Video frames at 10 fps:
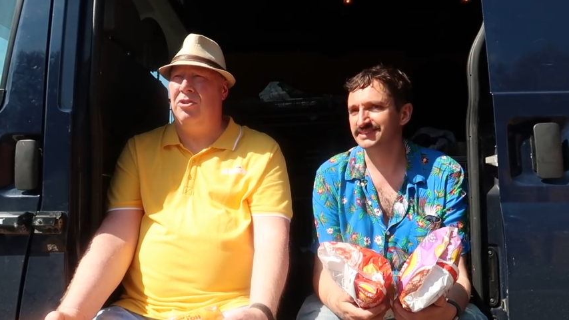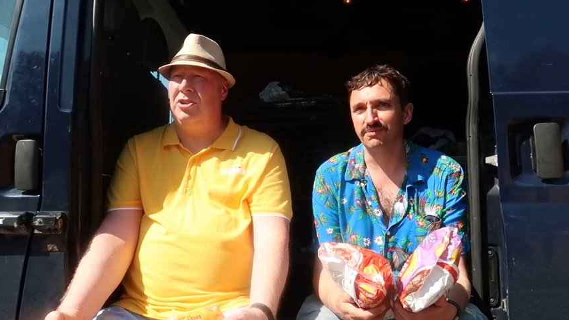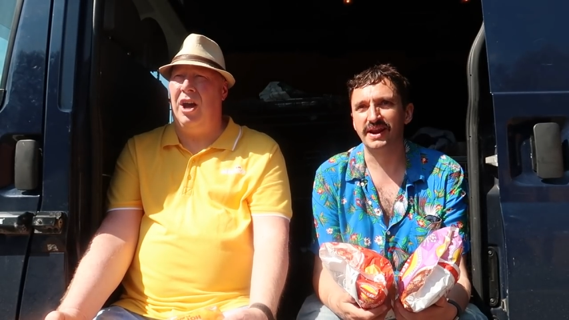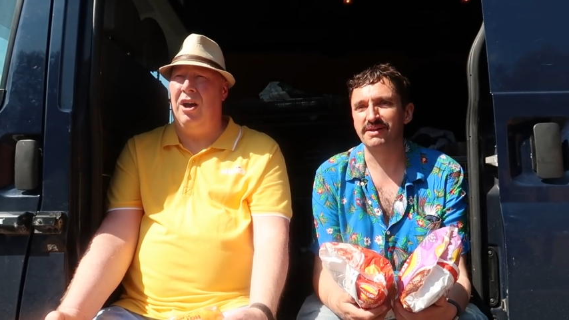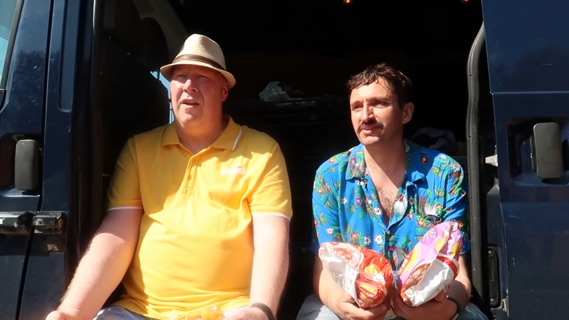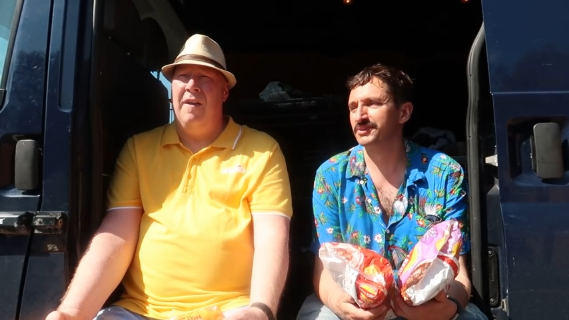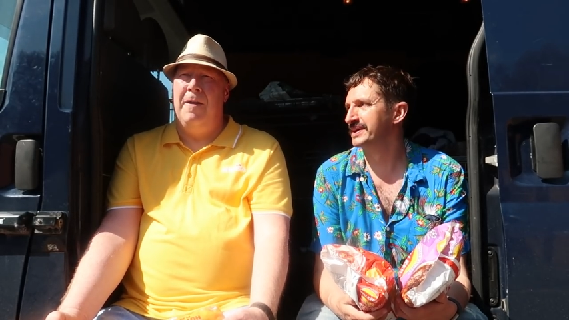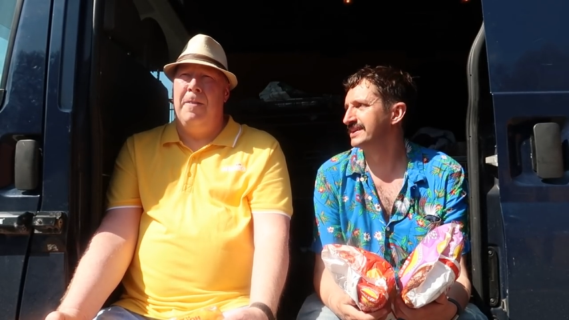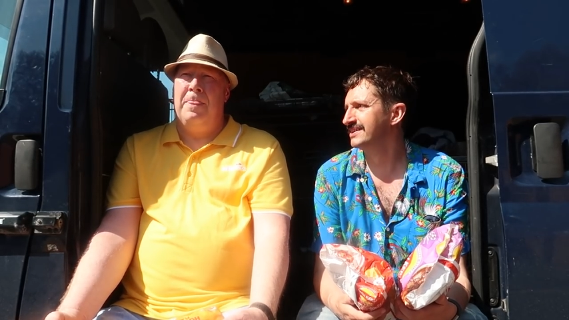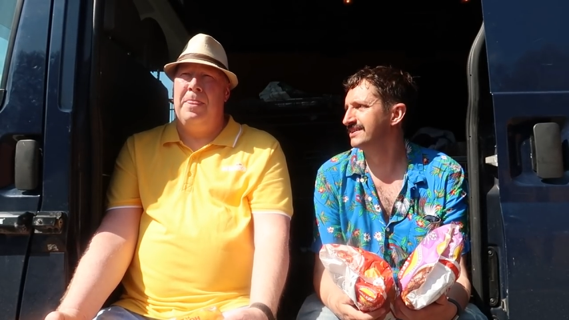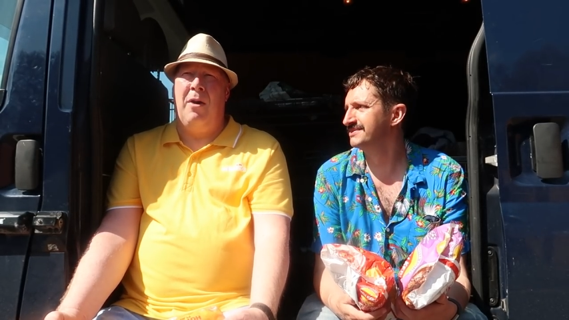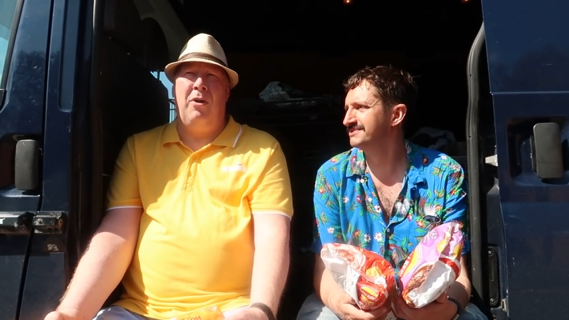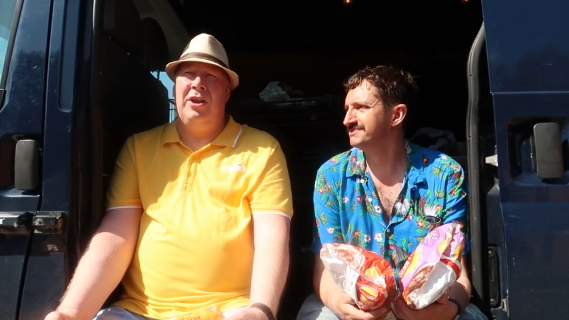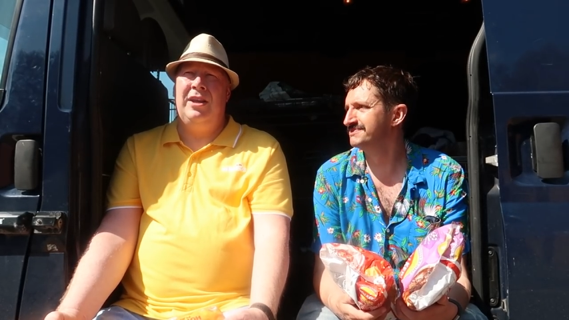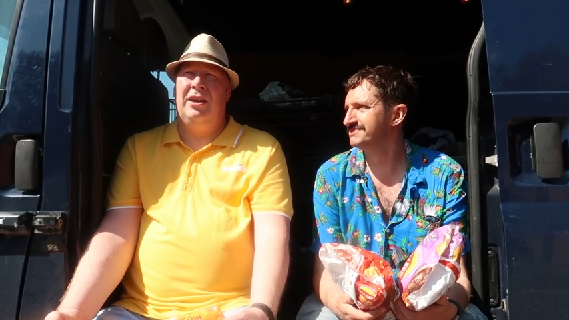Speaker 1: watch it. Didn't want anyone to win.
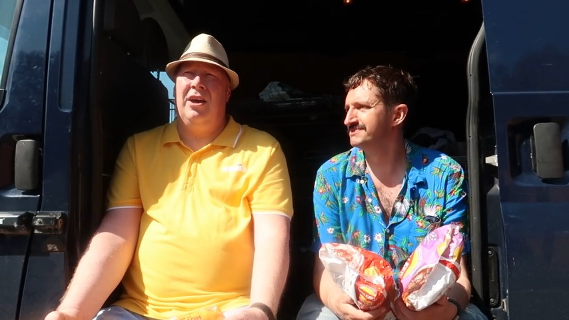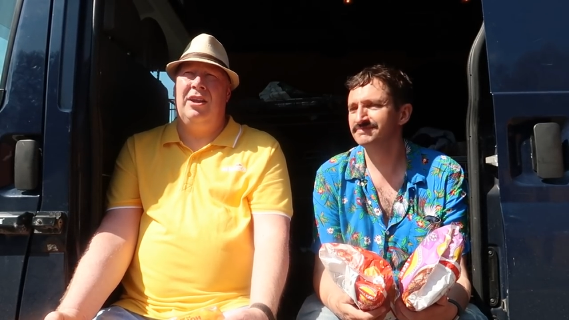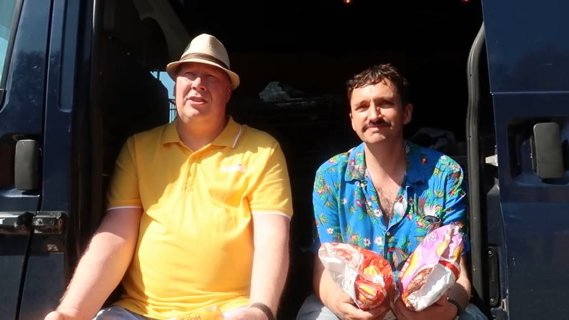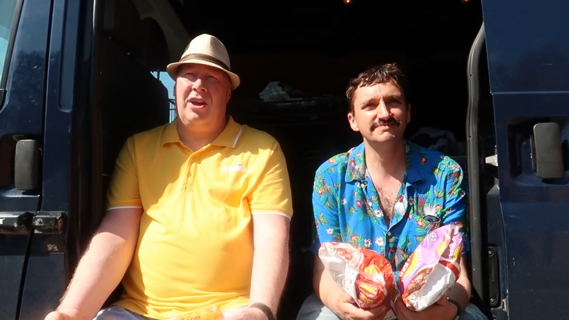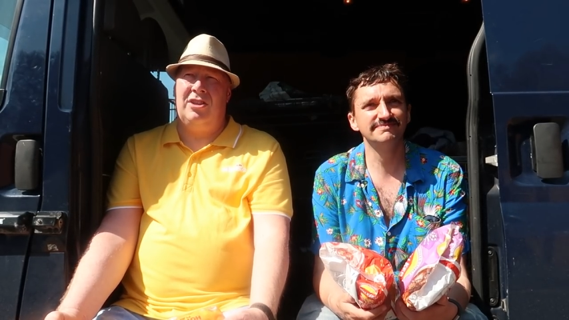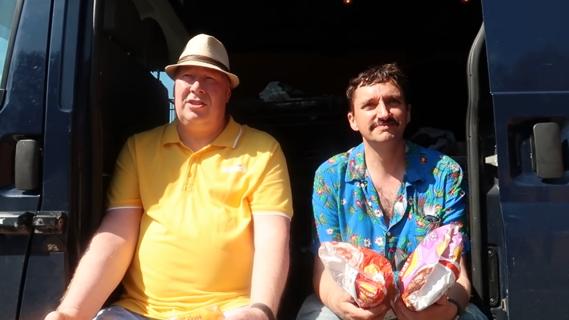No, I didn't. And